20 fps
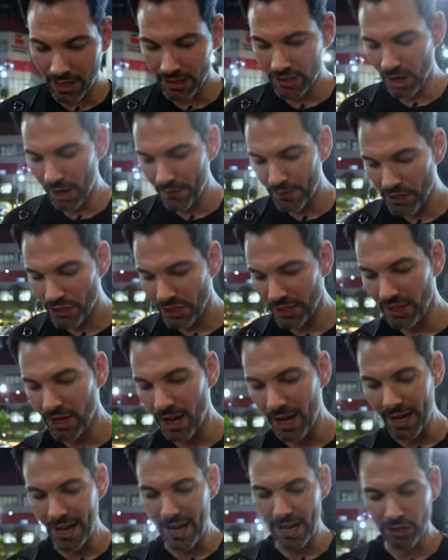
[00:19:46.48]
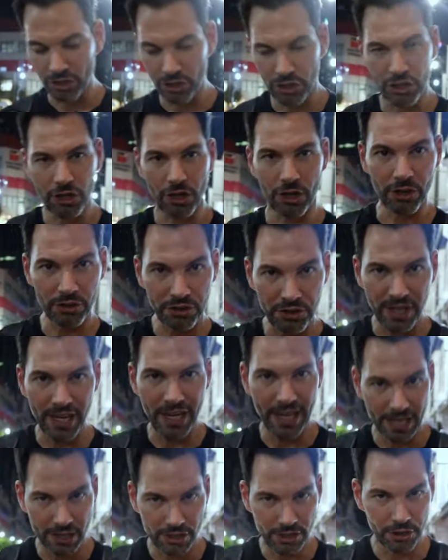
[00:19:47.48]
it's obviously not as
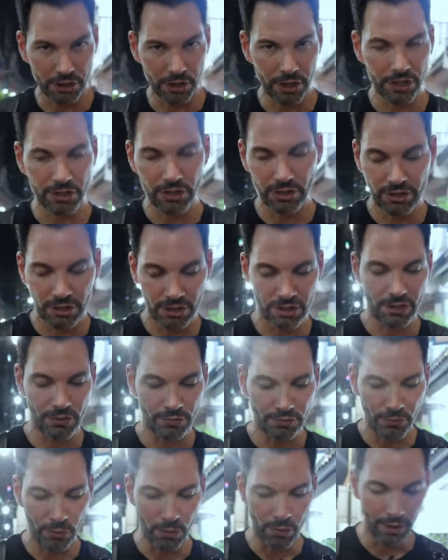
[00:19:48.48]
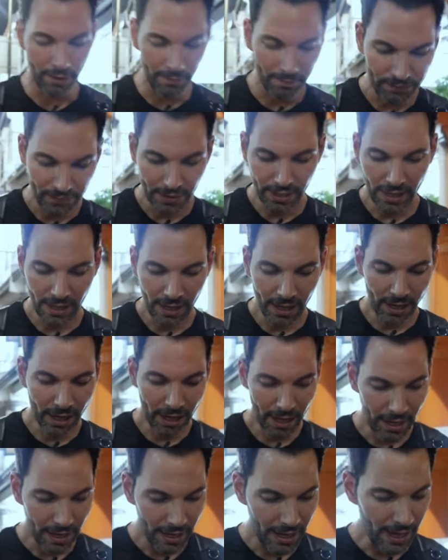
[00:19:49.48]
girthy as the 3264,
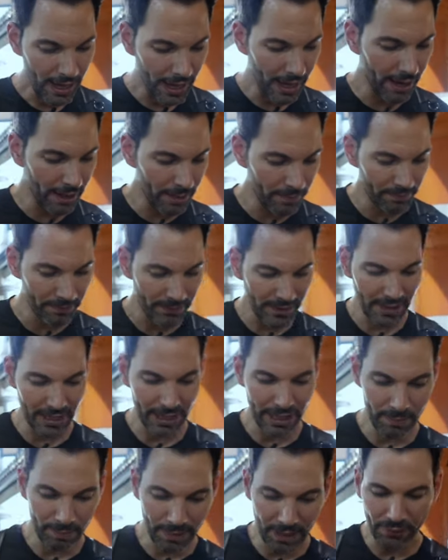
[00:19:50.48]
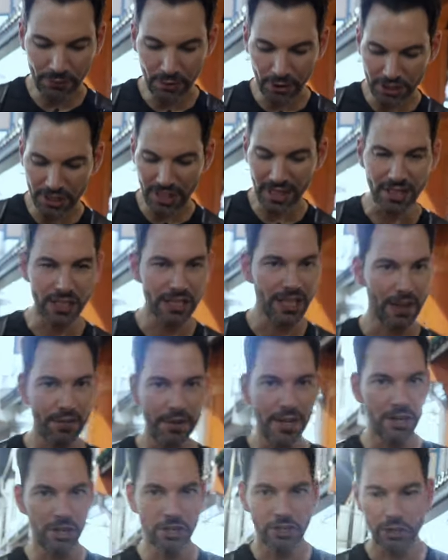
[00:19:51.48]
and, but it feels like a
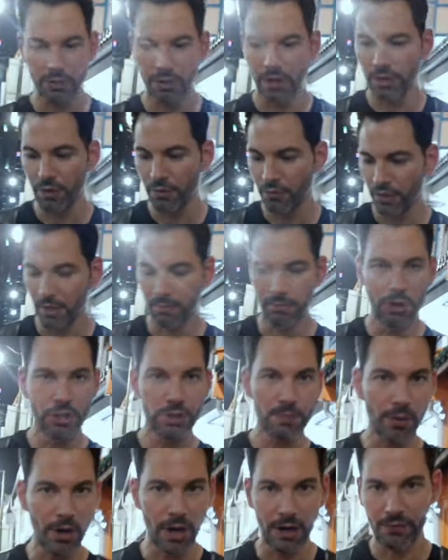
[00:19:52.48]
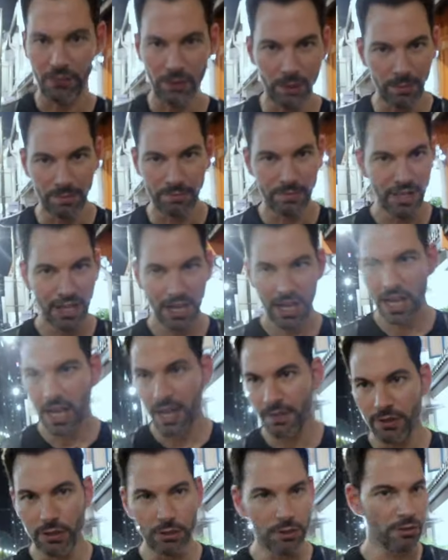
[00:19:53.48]
70 to 200 for the most part from
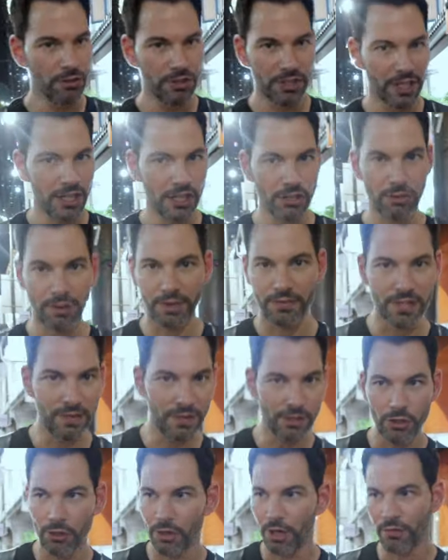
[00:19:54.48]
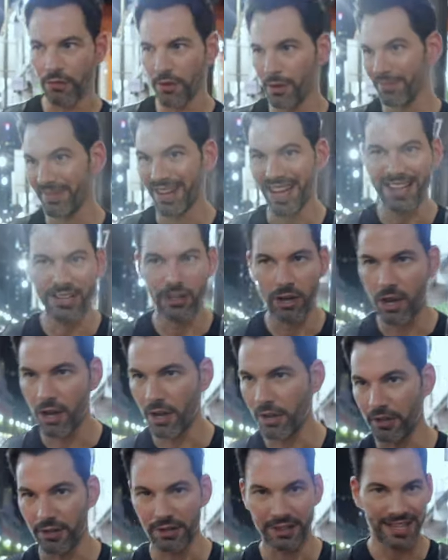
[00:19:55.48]
if you used any sort of 7200 from
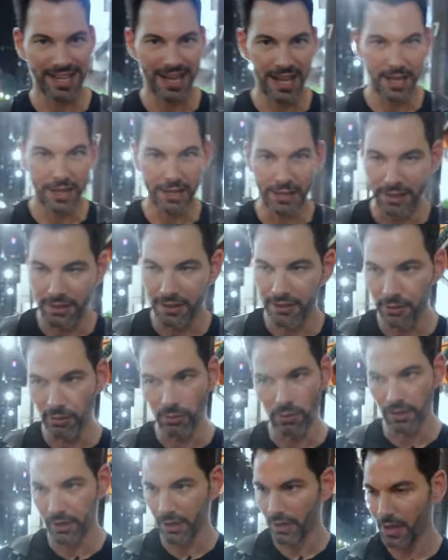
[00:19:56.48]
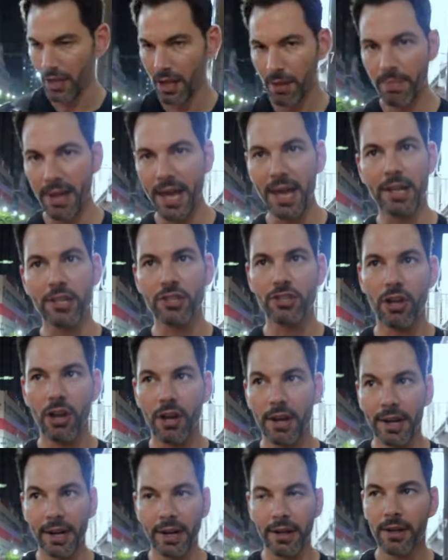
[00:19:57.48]
Nikon or Canon or
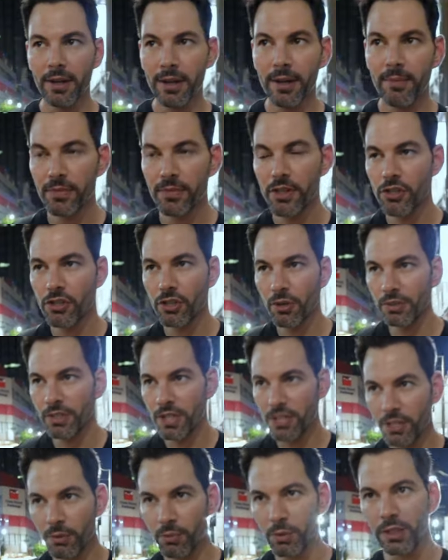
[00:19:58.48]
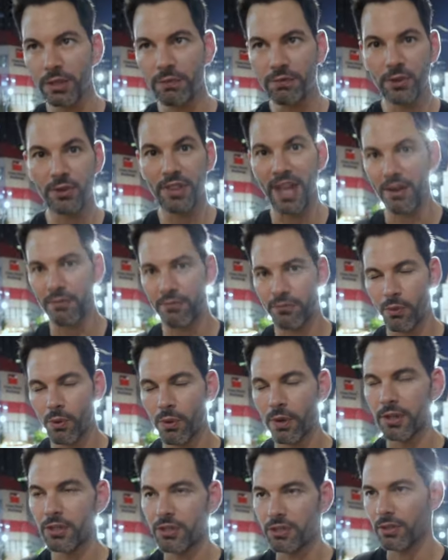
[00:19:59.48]
Panasonic. So it doesn't really feel that
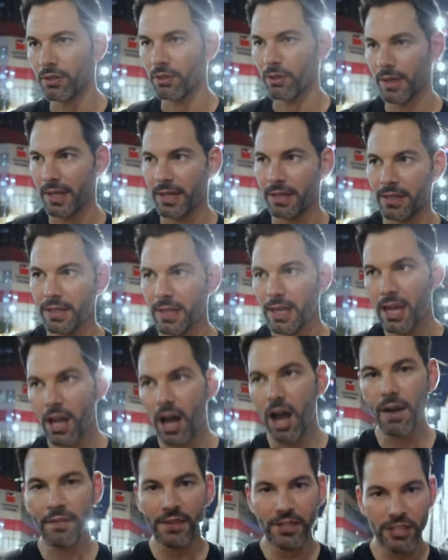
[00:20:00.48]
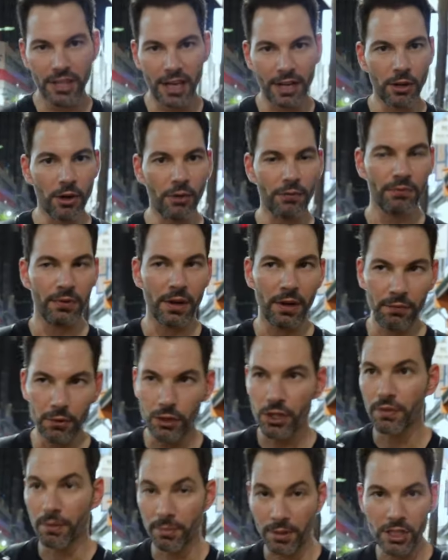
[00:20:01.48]
foreign to. And obviously I know
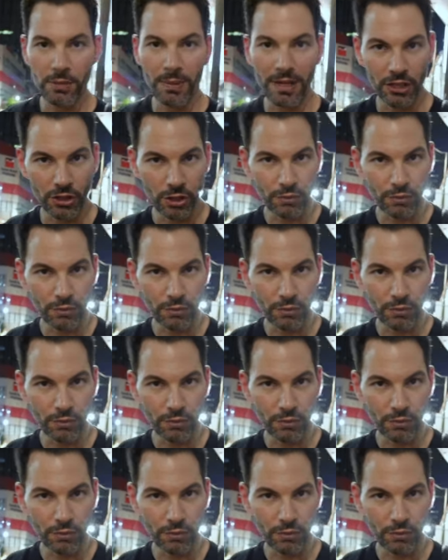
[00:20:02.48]
Fujifilm doesn't make a